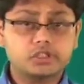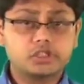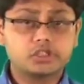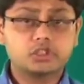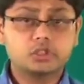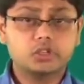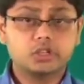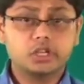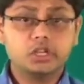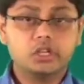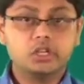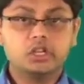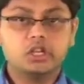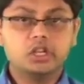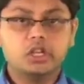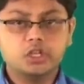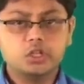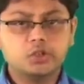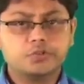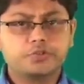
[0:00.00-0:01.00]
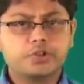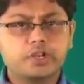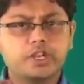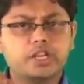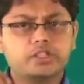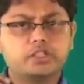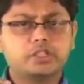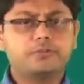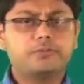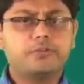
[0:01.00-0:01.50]
story. You've
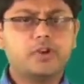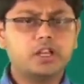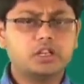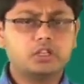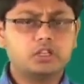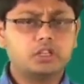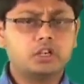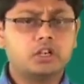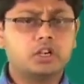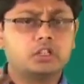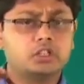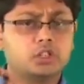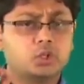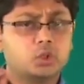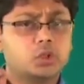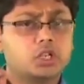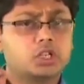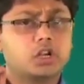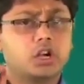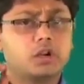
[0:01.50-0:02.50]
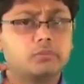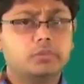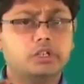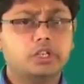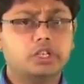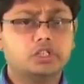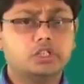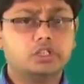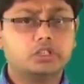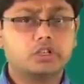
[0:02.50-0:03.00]
created fire through a
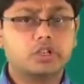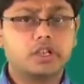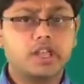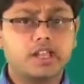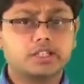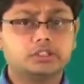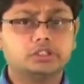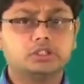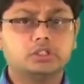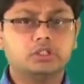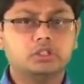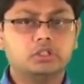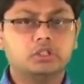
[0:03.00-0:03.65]
combination reaction.